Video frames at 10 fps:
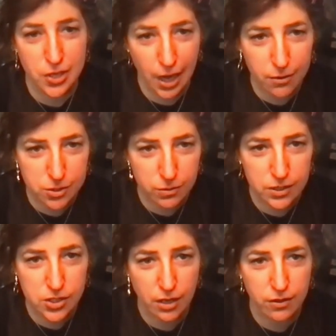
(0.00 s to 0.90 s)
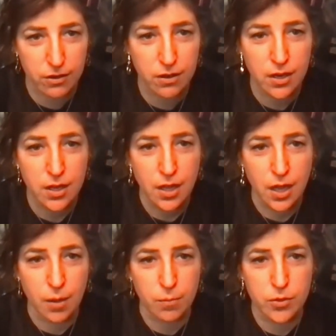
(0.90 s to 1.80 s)
out to each other.
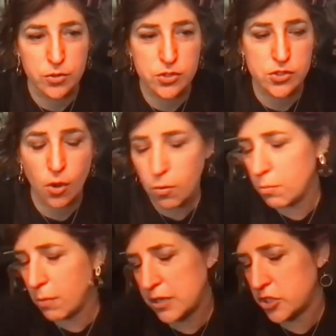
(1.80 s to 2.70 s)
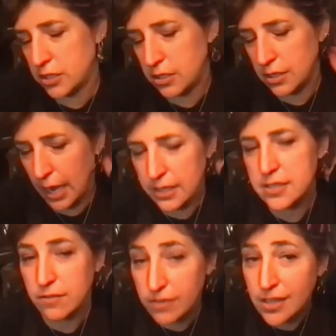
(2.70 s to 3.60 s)
There's so much
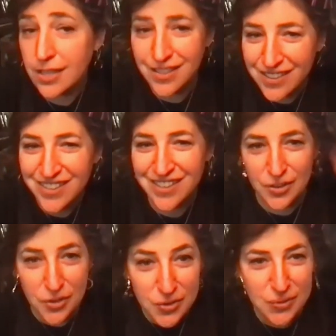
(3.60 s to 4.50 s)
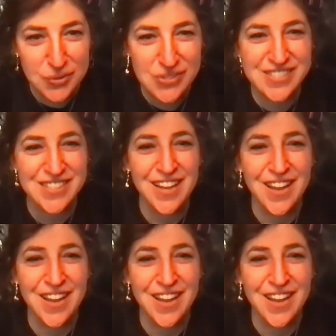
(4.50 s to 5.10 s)
negativity in the news,